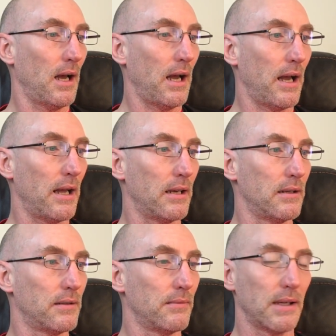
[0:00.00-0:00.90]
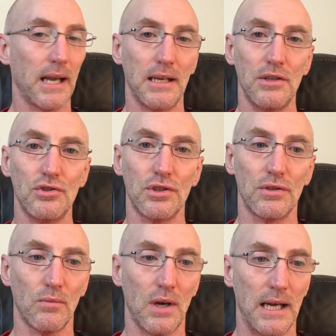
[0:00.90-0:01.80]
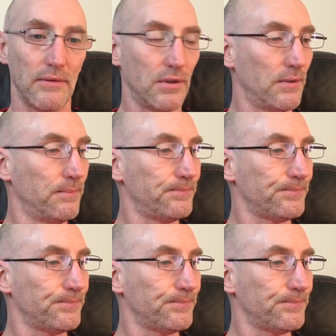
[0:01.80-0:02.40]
and getting injured and what have you,